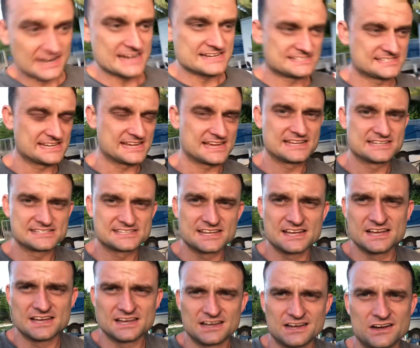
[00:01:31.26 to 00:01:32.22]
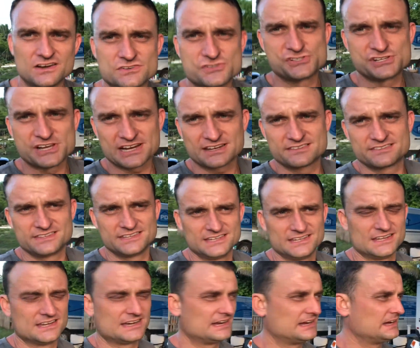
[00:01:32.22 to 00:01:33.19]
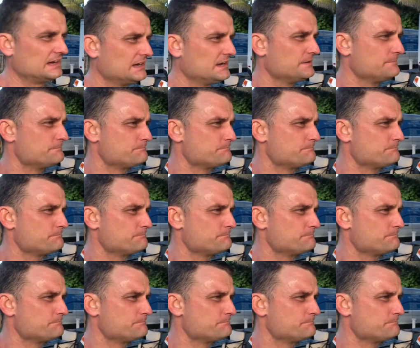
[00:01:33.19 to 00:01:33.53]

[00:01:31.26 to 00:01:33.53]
says, oh, check the